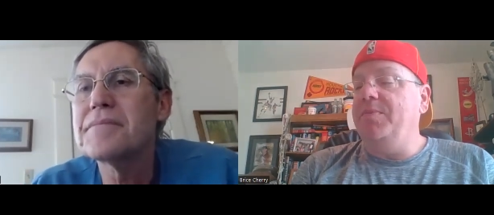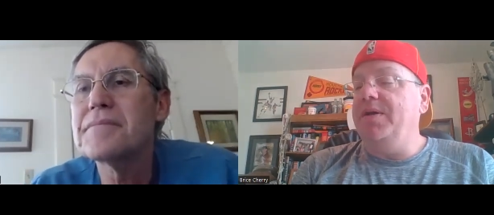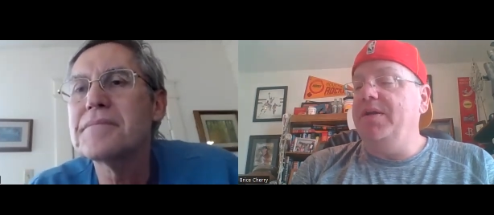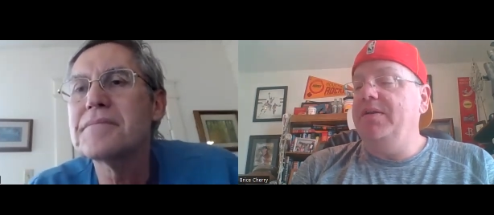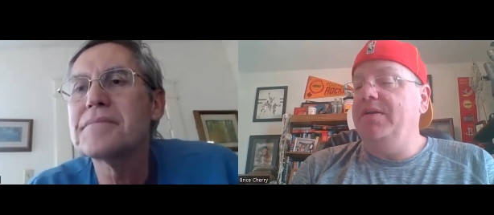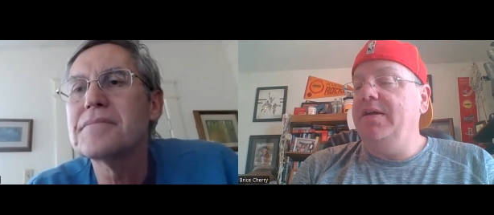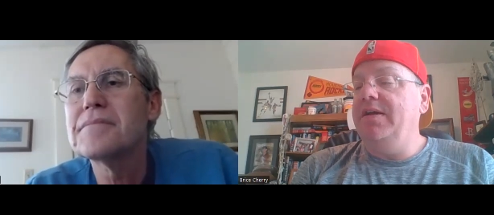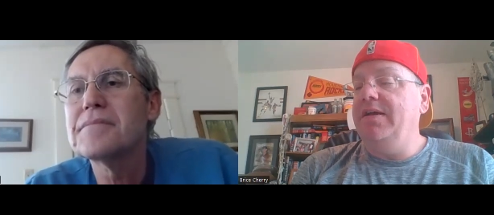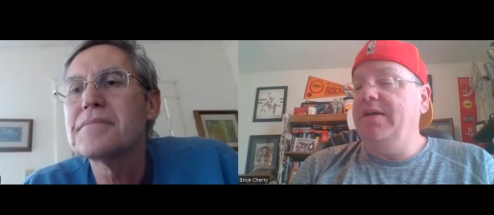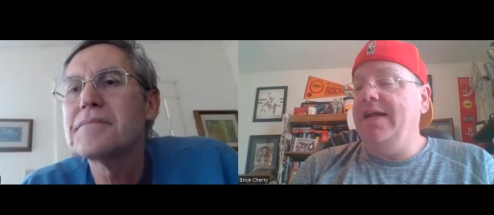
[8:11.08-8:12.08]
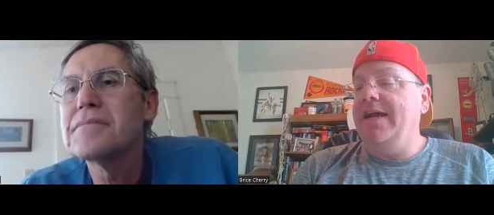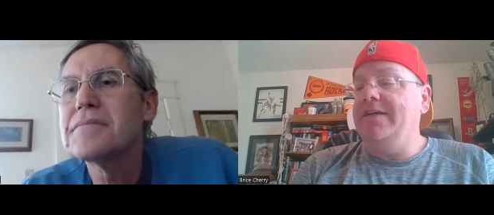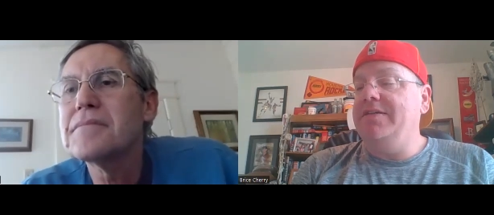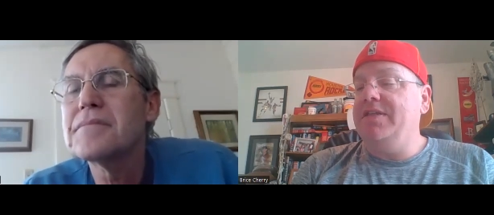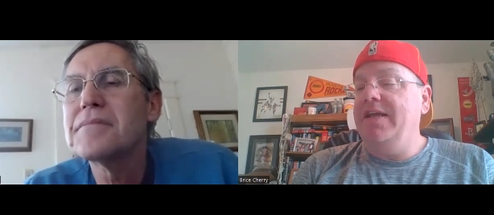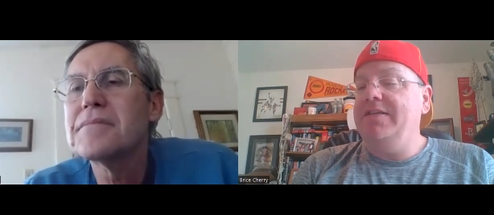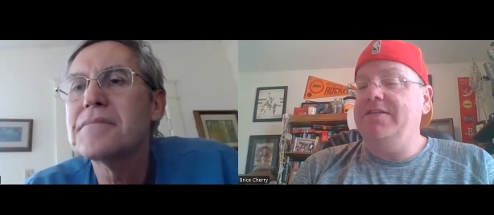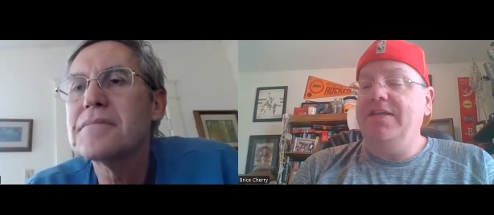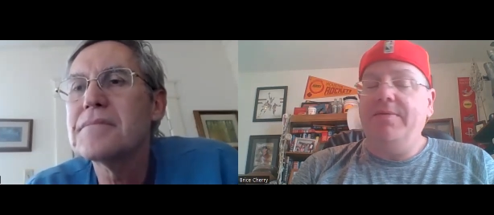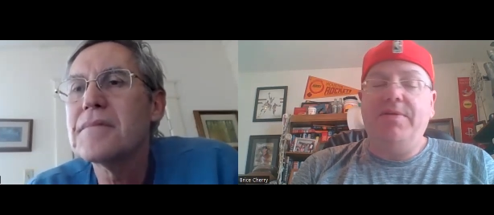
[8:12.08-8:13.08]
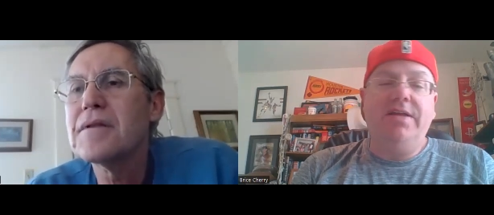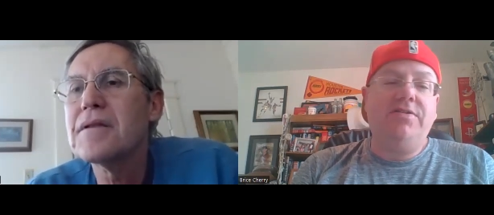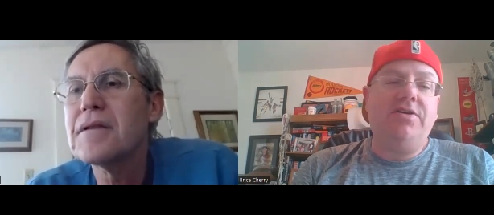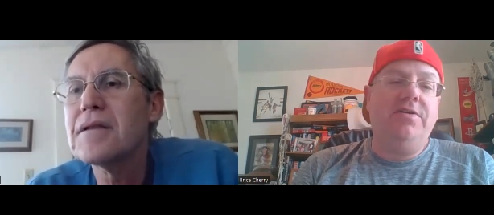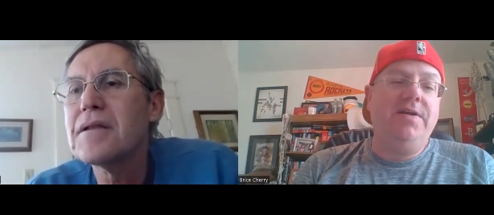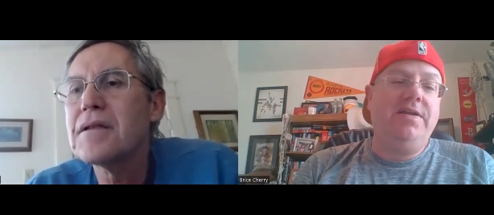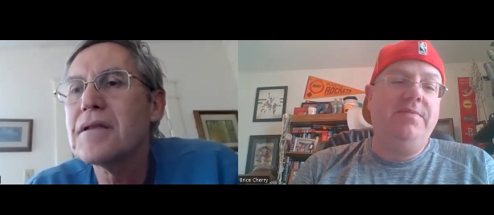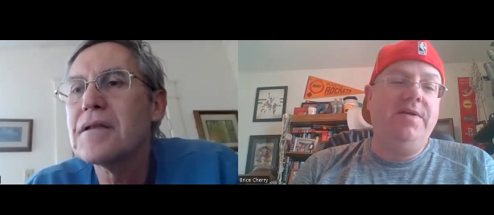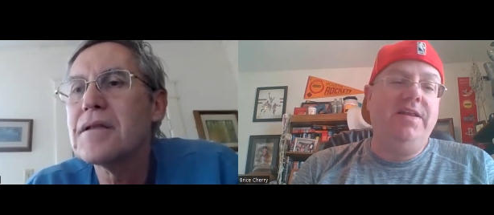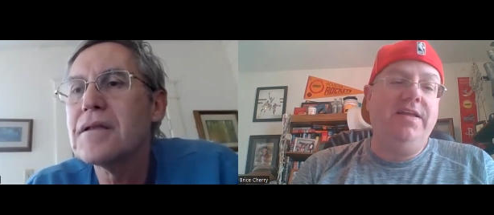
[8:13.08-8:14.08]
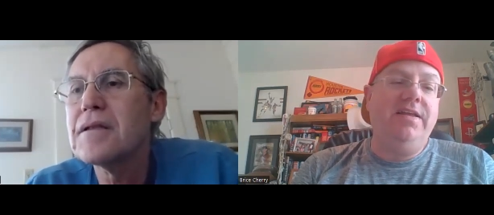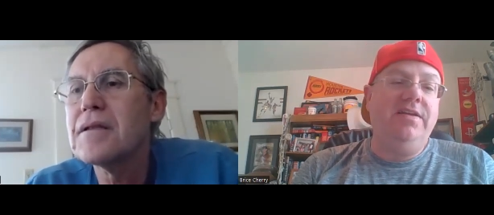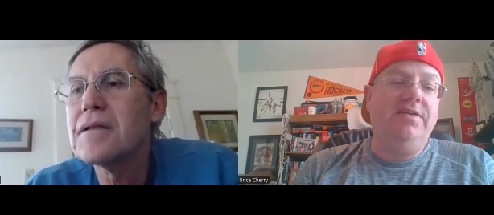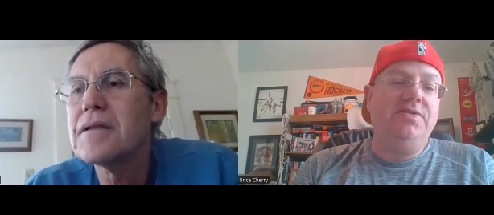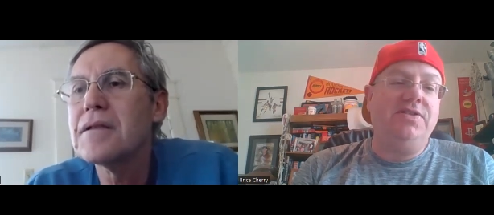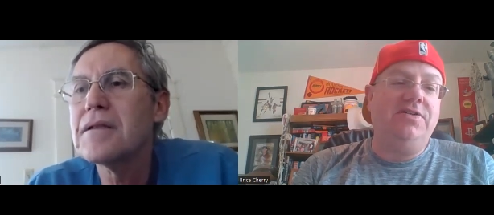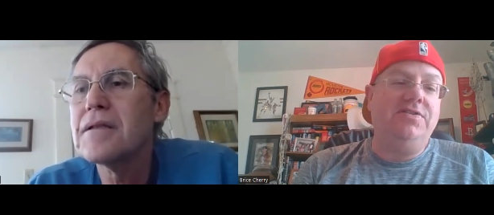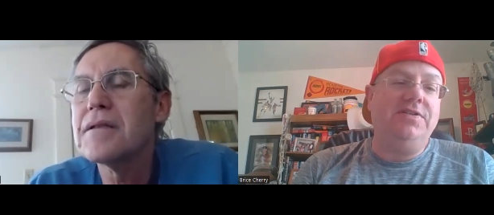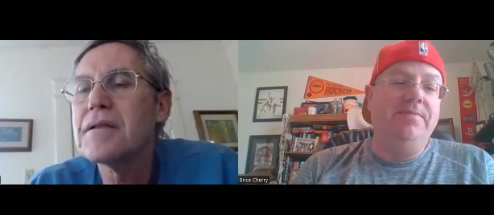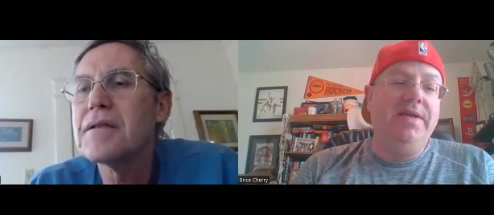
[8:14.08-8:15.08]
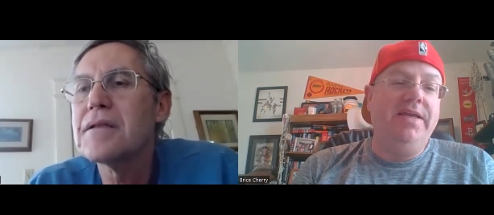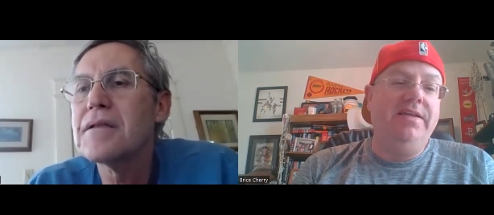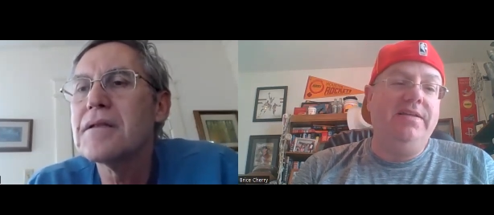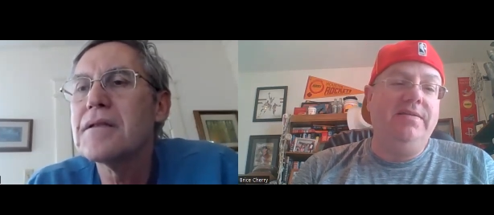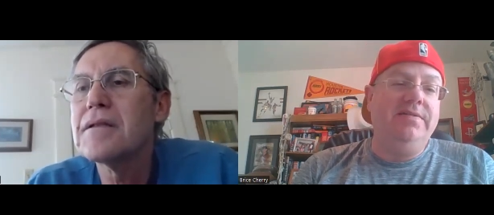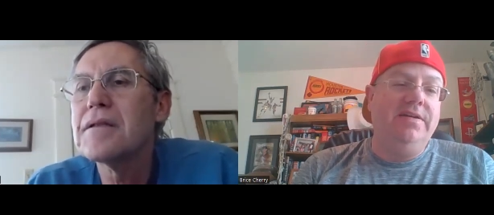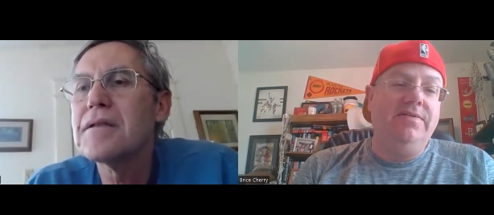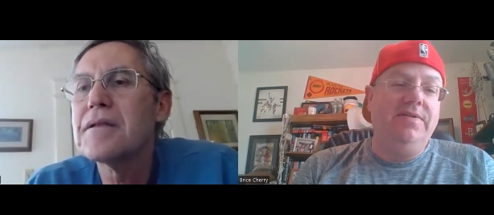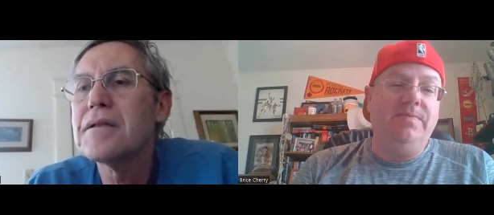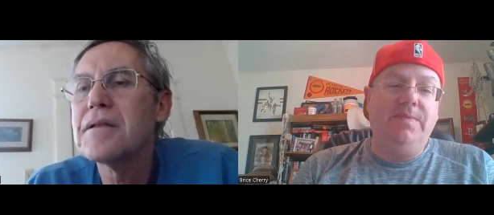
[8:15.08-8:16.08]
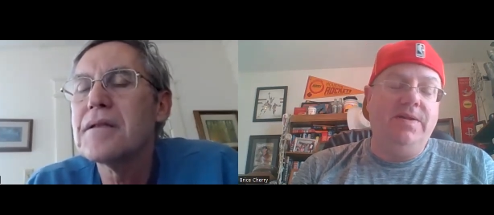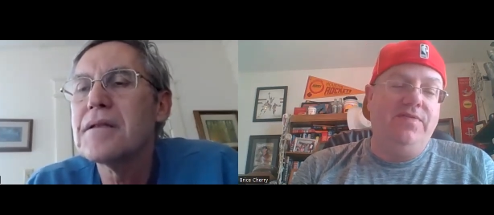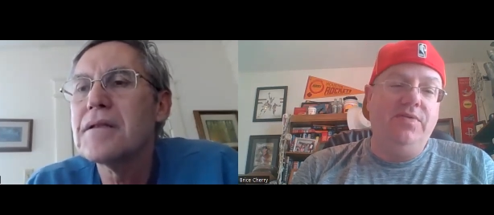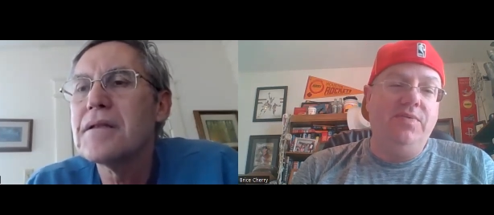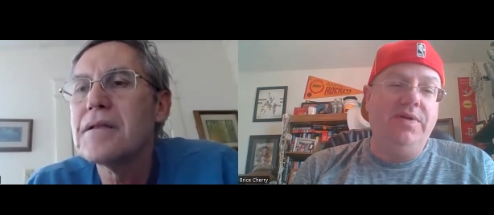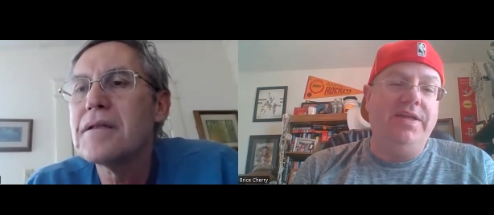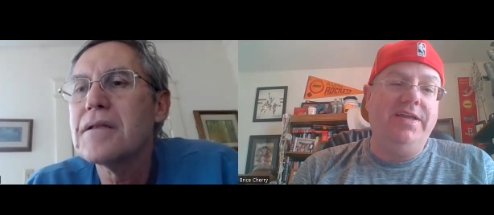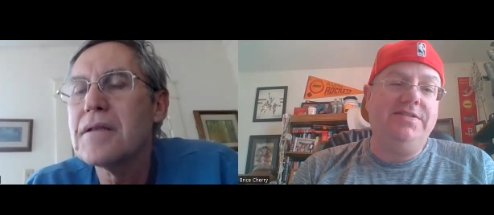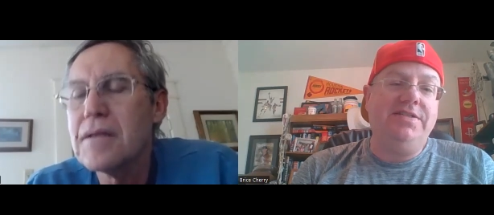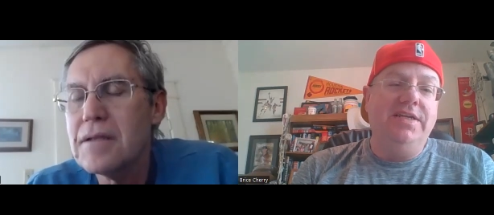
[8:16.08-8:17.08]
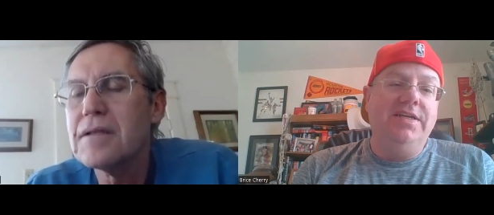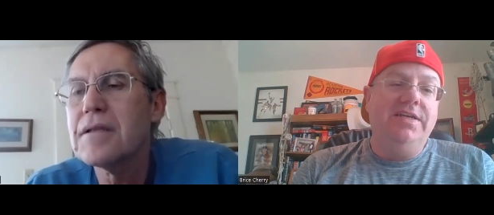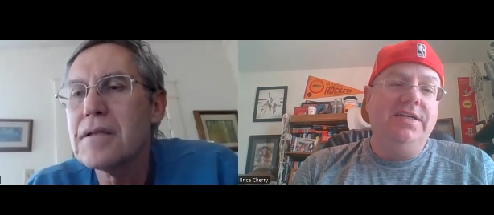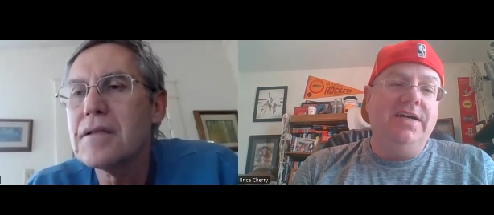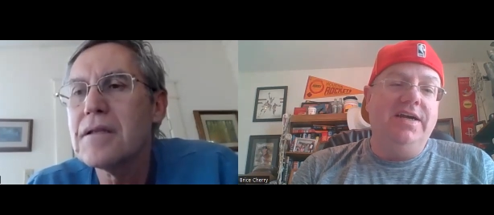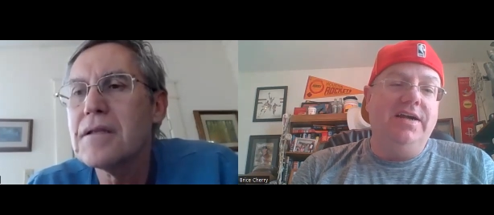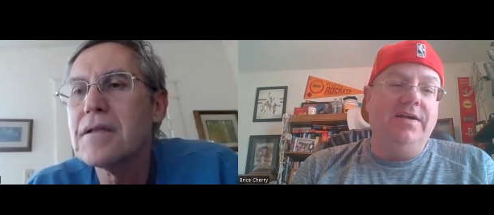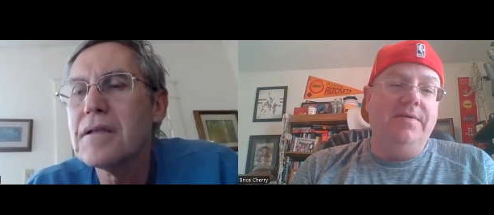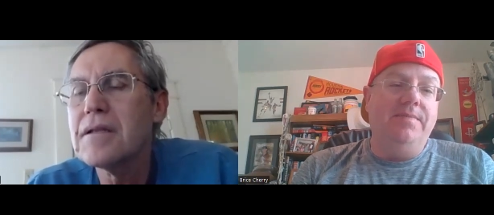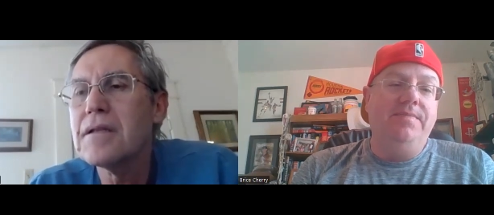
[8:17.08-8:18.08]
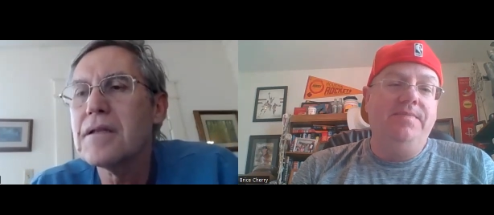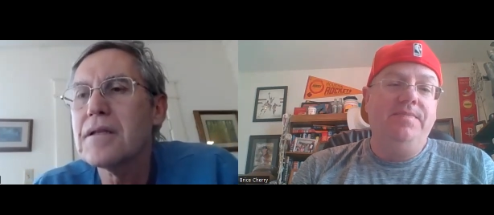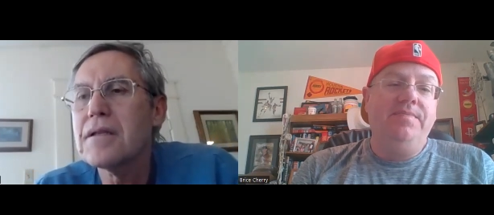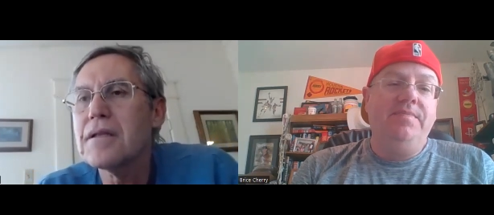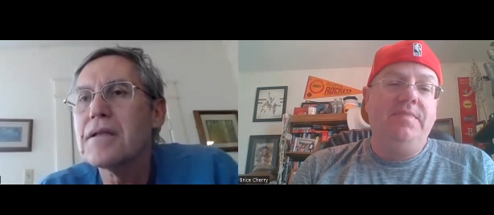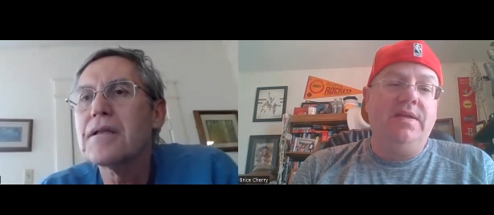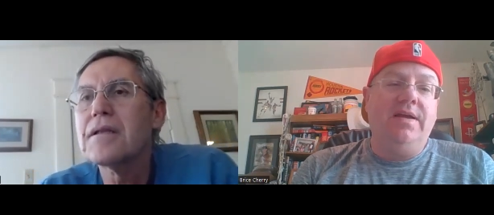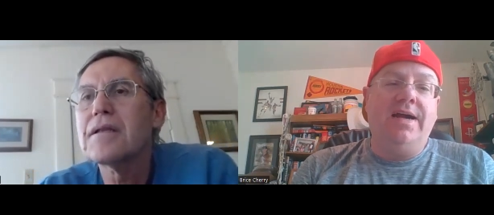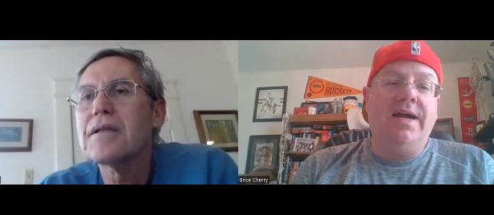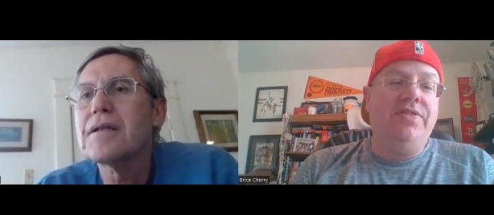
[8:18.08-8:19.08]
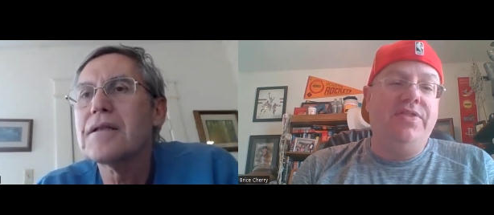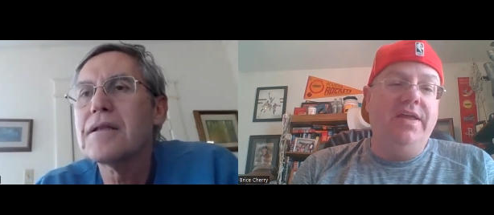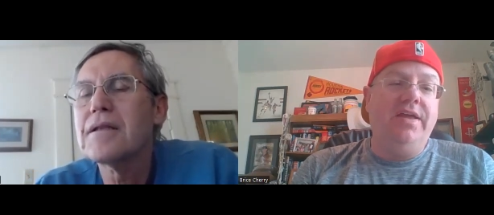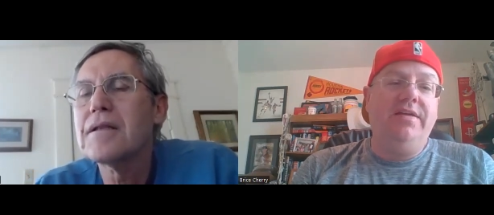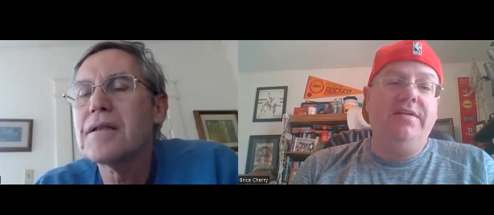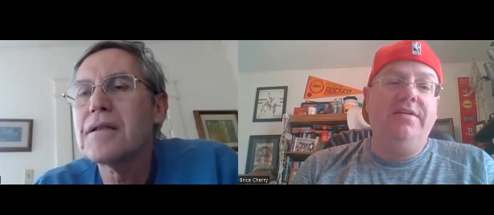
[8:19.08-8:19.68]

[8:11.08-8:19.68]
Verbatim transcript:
Speaker 1: but uh, as the NCAA tournament committee, you know, starts to meet, you know, in in a few weeks, um, I think